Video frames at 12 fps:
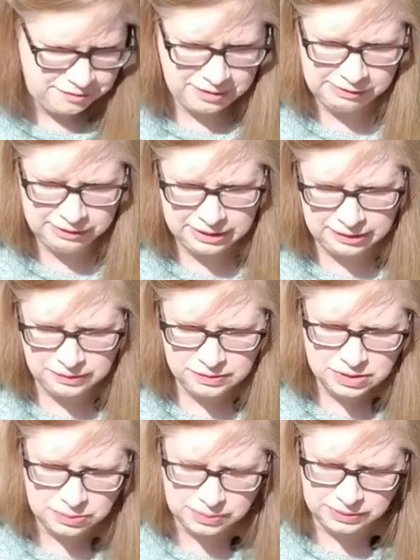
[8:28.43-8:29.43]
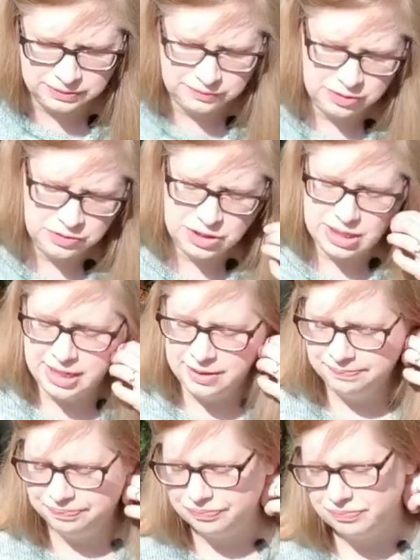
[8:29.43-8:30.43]
fairly new to the world of crochet,
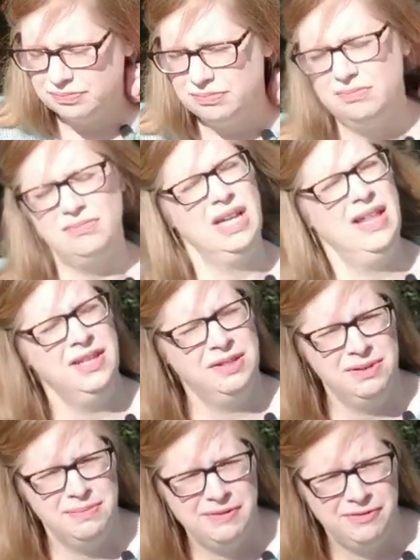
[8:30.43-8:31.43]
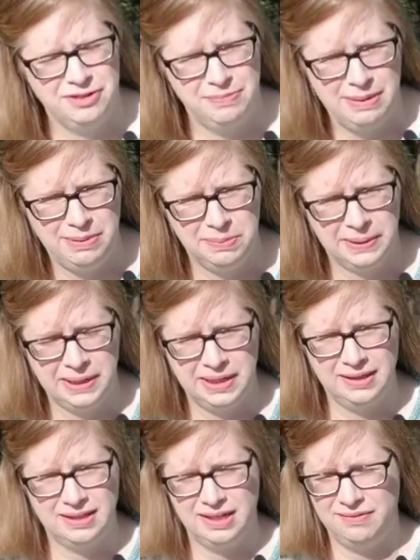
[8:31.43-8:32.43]
and this was my first baby
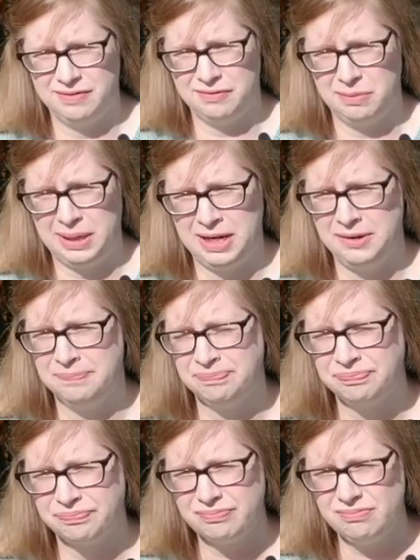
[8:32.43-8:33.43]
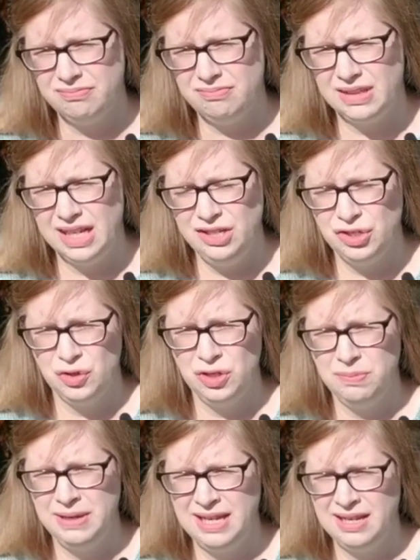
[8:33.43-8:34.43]
blanket that I've ever made. It
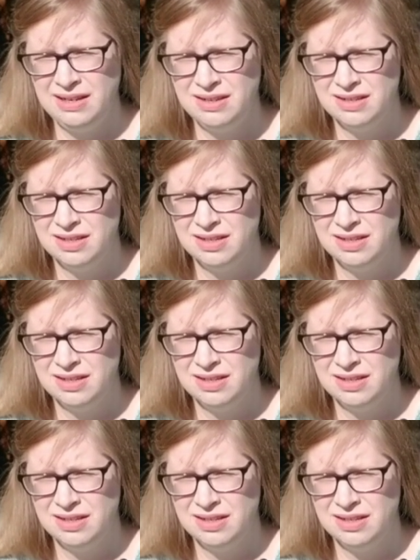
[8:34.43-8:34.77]
took me